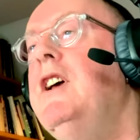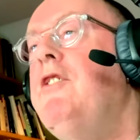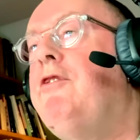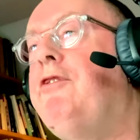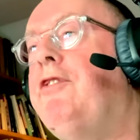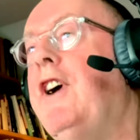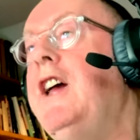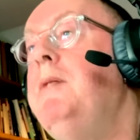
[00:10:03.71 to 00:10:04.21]

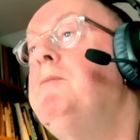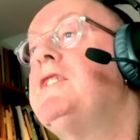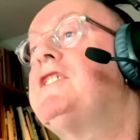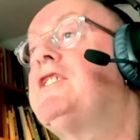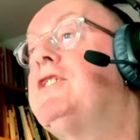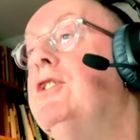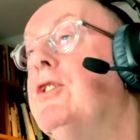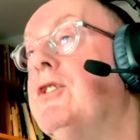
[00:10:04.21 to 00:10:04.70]
frame the
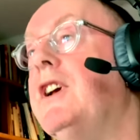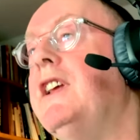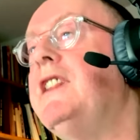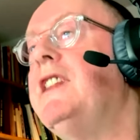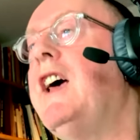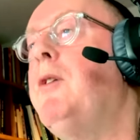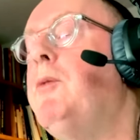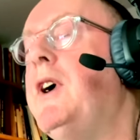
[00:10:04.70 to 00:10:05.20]
story
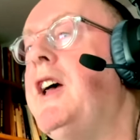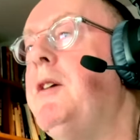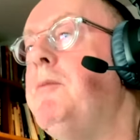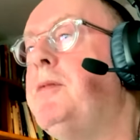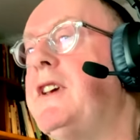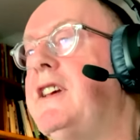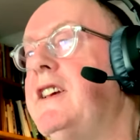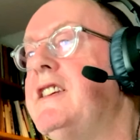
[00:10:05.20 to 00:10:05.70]
in that way,
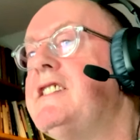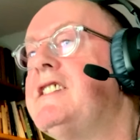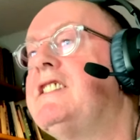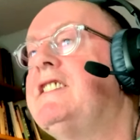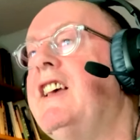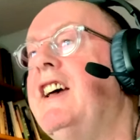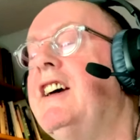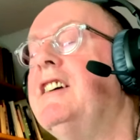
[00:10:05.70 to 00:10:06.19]
because